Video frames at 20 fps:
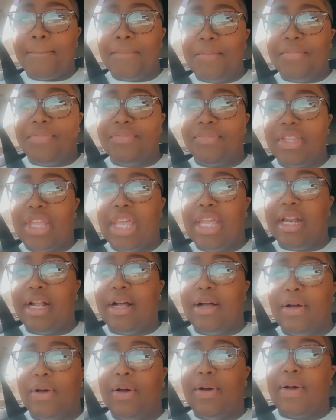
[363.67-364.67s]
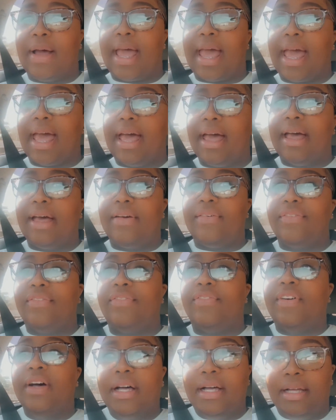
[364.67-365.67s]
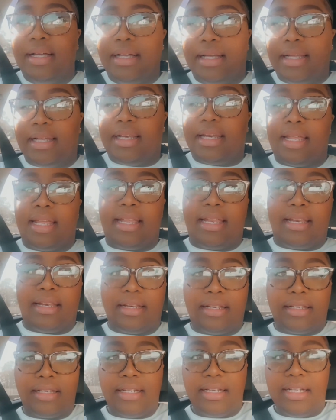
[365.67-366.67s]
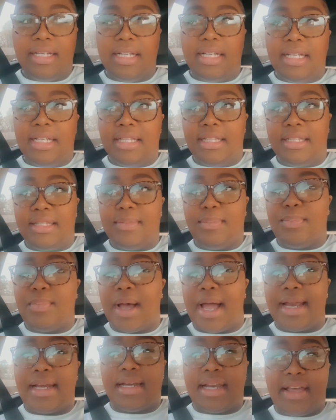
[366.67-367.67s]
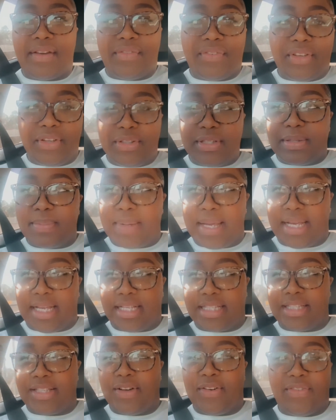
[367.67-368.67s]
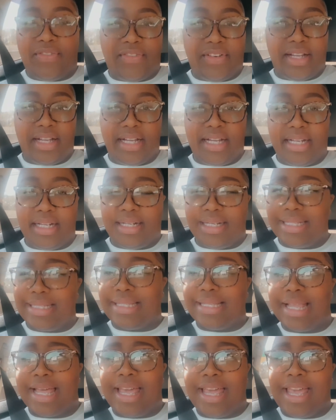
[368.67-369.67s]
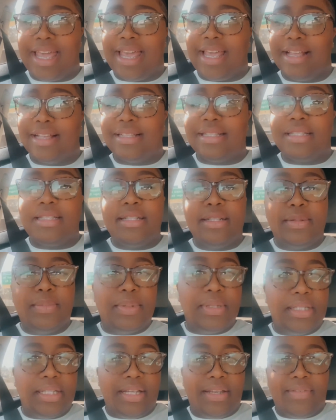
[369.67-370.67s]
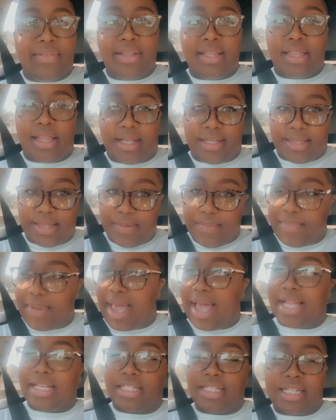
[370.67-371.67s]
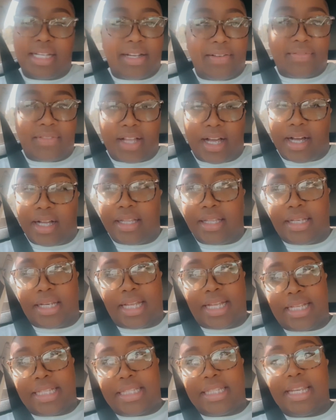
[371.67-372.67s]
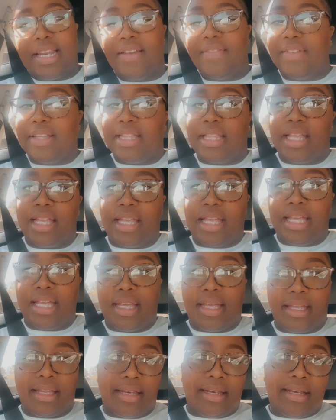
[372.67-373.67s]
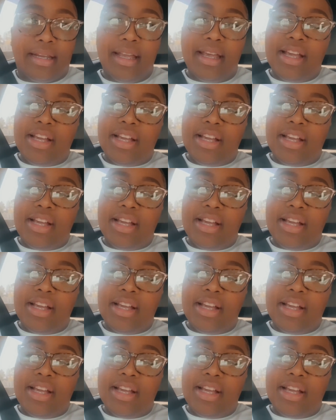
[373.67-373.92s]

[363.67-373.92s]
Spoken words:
you know, have fun. And my nephews make it so fun because they still believe in like the magic of the holidays and everything, and